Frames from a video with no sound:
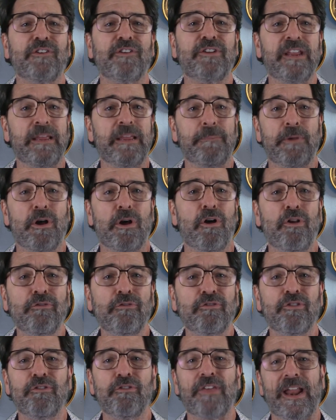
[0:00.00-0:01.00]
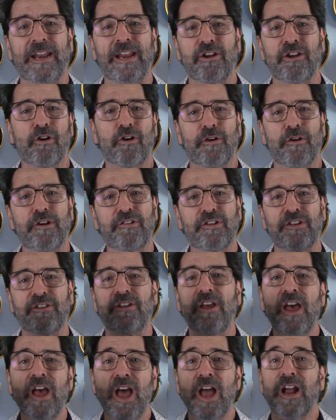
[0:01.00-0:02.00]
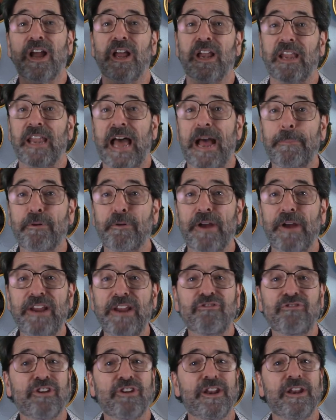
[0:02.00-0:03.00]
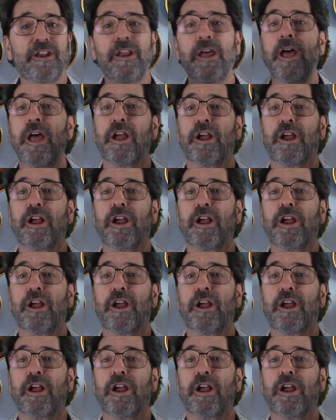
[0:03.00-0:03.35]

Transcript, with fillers: team culture that encourages collaboration,